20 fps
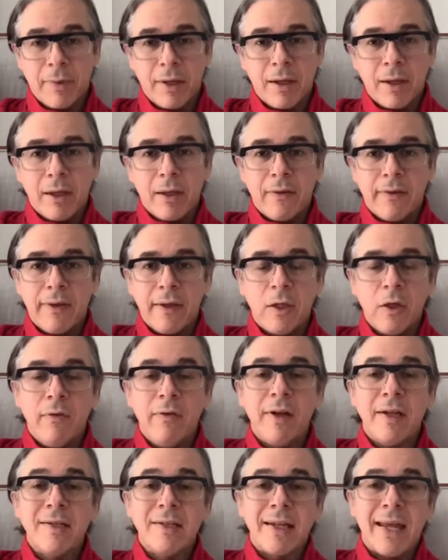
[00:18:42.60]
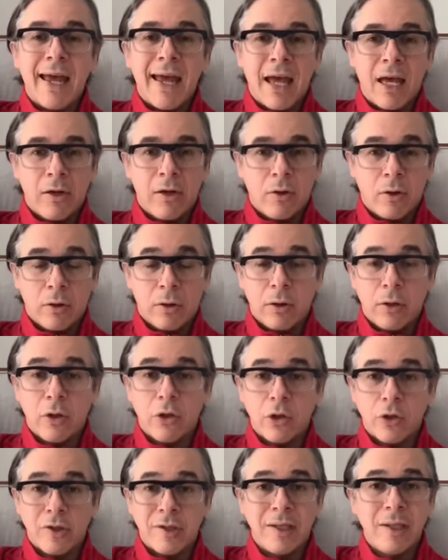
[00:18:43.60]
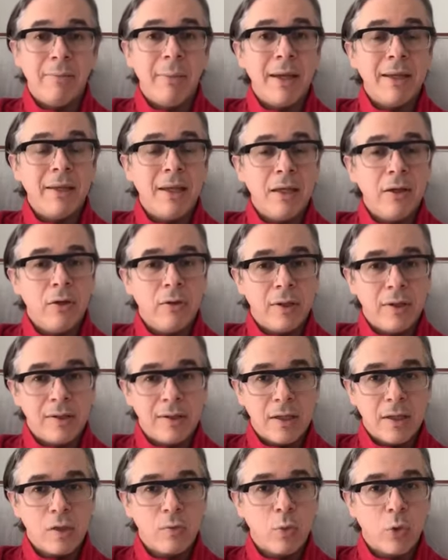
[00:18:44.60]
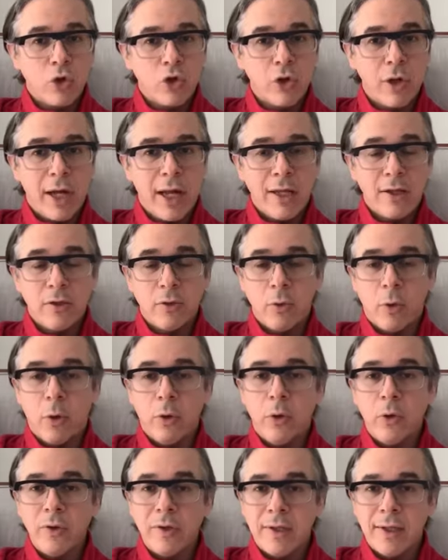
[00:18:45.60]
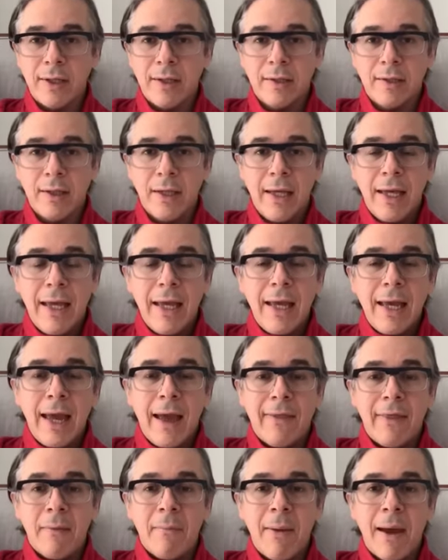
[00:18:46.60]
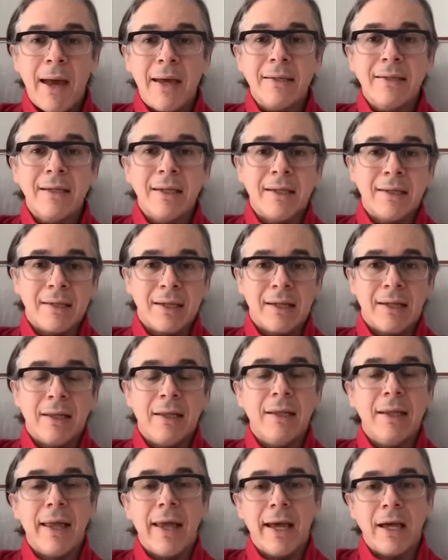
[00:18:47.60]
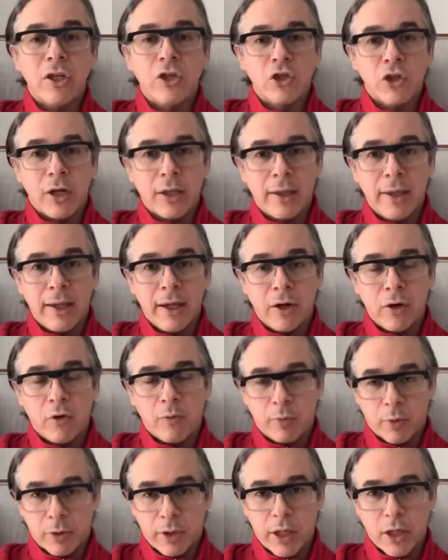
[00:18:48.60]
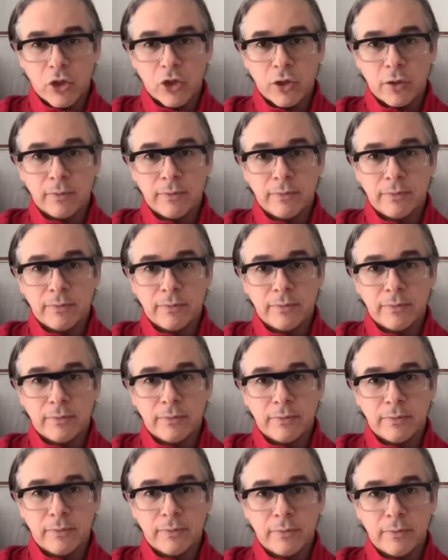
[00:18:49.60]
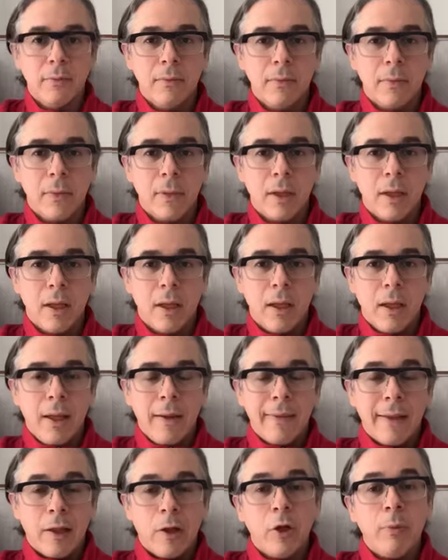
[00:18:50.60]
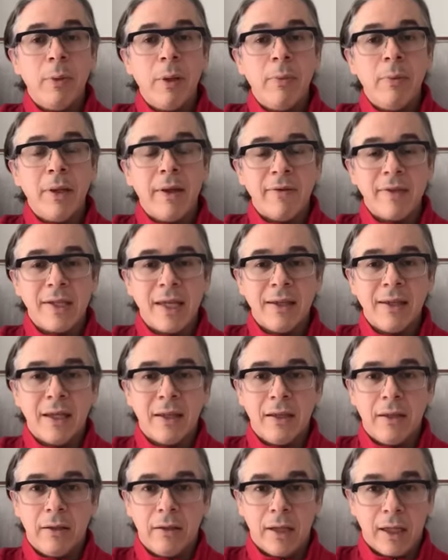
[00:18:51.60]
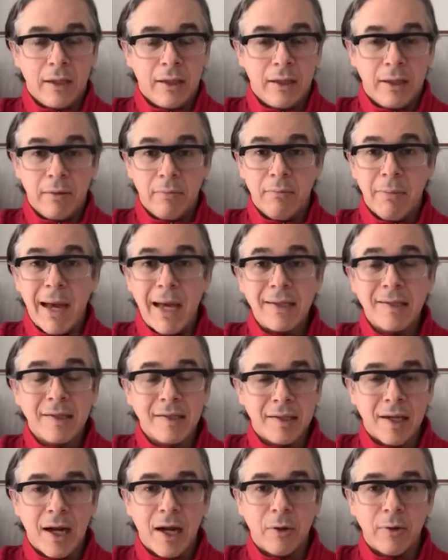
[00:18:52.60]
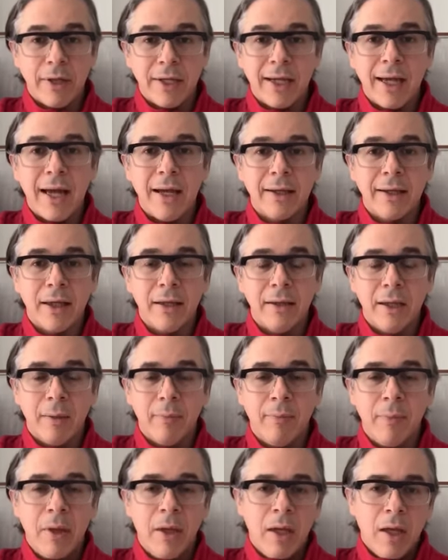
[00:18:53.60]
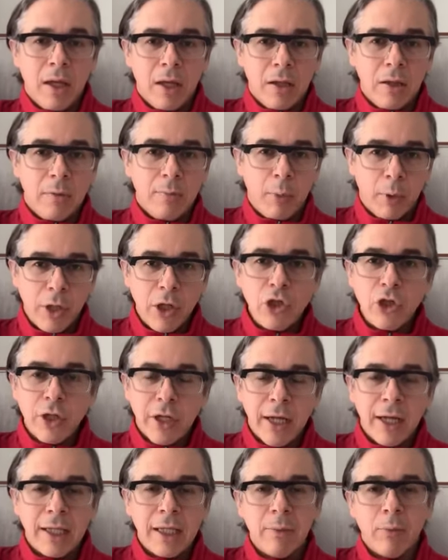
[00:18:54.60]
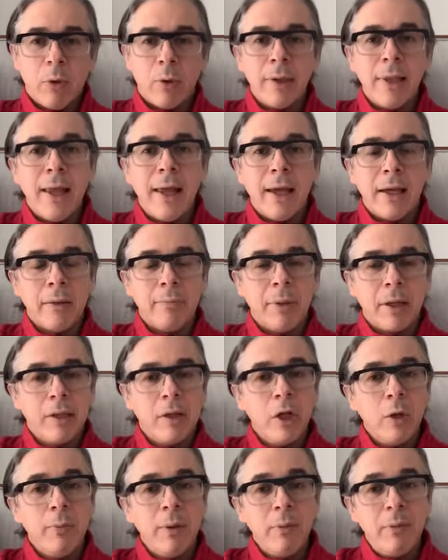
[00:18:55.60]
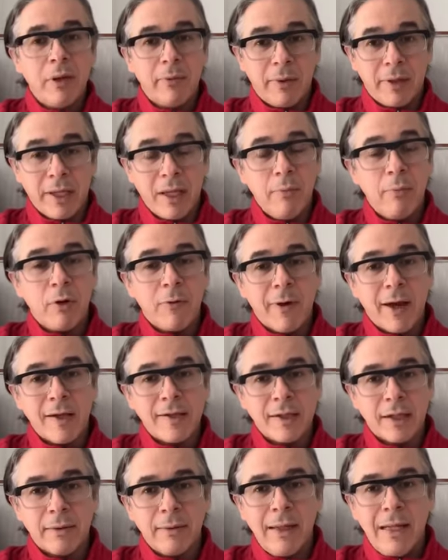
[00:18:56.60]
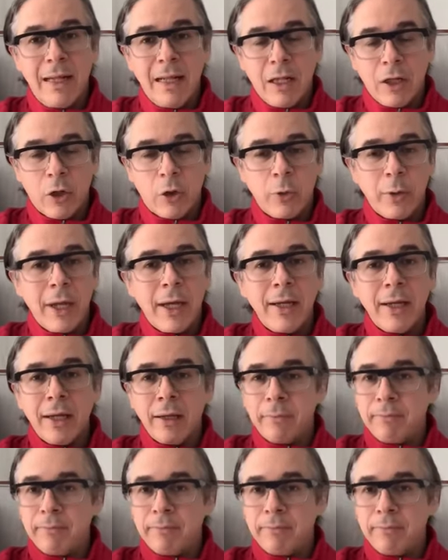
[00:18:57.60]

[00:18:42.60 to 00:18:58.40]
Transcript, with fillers: Think of it as an add-on. You should still maintain your distance, wash your hands, do all those things, and the mask is a little extra layer of protection. A lot of people have said that the masks are out, they can't get them. Potentially you can get them online, but a lot of people have been improvising, creating